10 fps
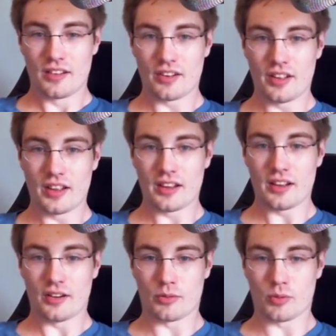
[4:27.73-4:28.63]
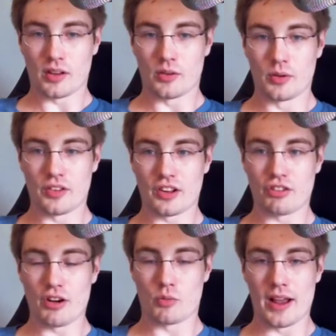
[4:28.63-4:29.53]
like a, can we just like
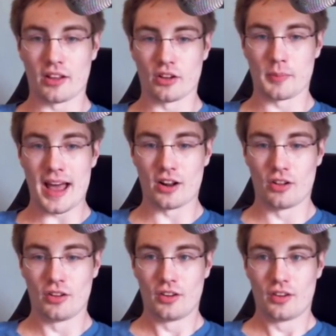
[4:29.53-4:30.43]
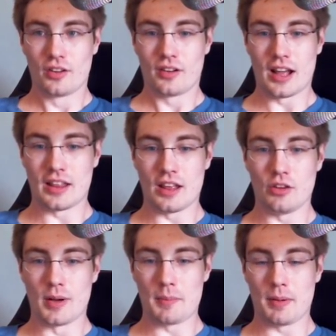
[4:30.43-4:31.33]
try regular battle, and then
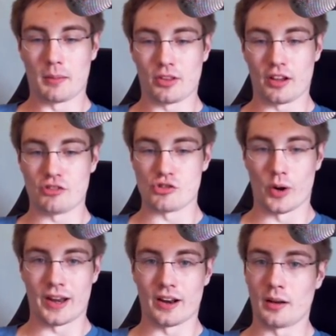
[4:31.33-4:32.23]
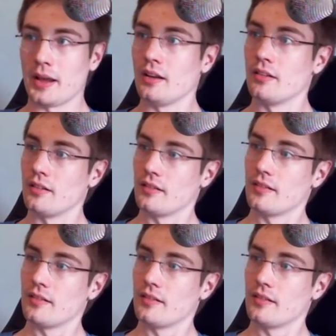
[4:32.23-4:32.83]
you might be able yeah. to like, join in on me. So